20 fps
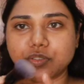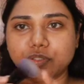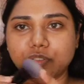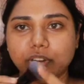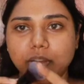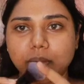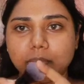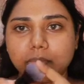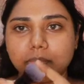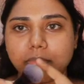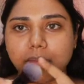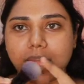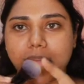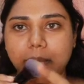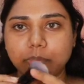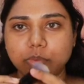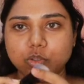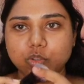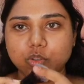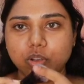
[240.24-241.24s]
from
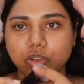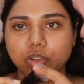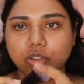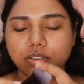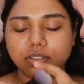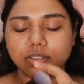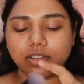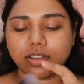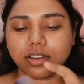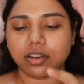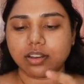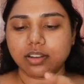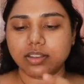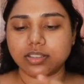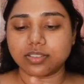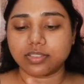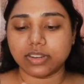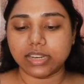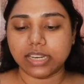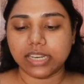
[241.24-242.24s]
Amazon.
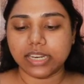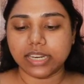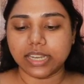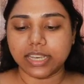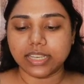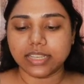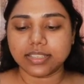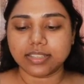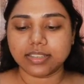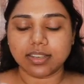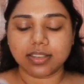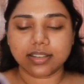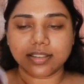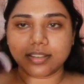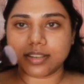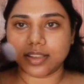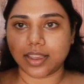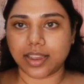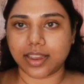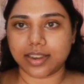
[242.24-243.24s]
It's really nice
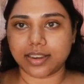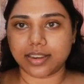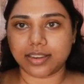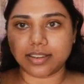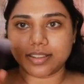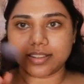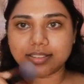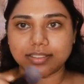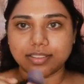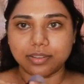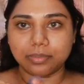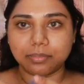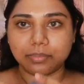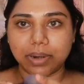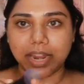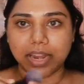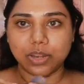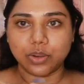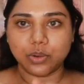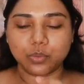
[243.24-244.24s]
and it's a
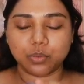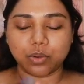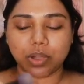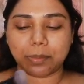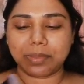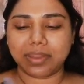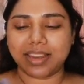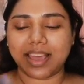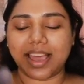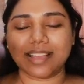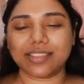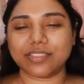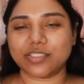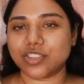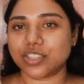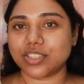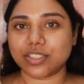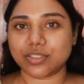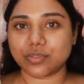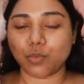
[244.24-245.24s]
brand new, I
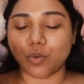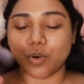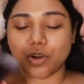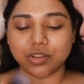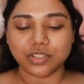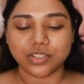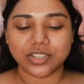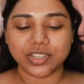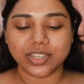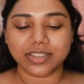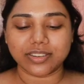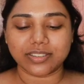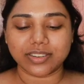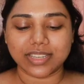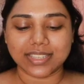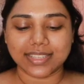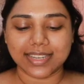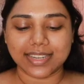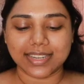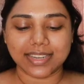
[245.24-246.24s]
just washed it
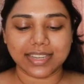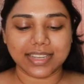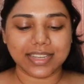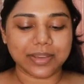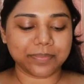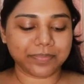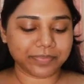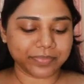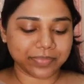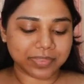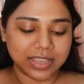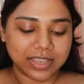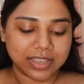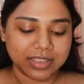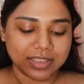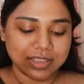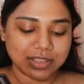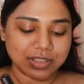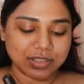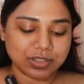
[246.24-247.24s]
recently.
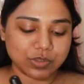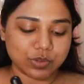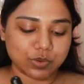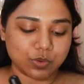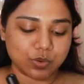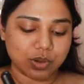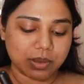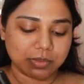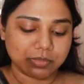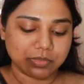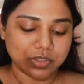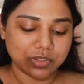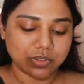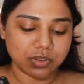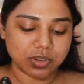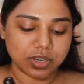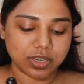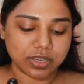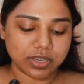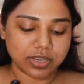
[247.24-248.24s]
So I'm just
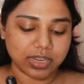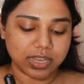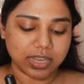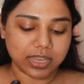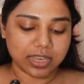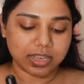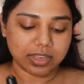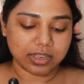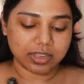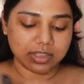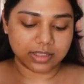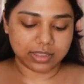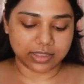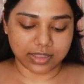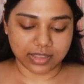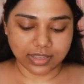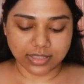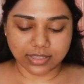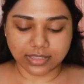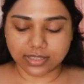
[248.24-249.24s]
gonna take
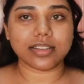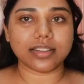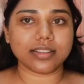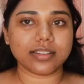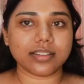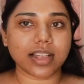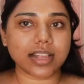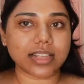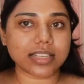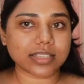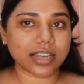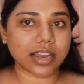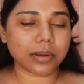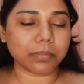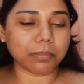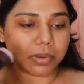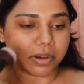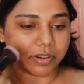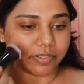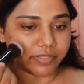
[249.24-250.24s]
this and I'll
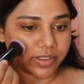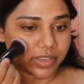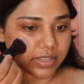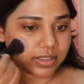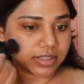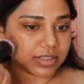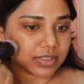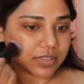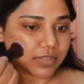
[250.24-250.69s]
start buffing this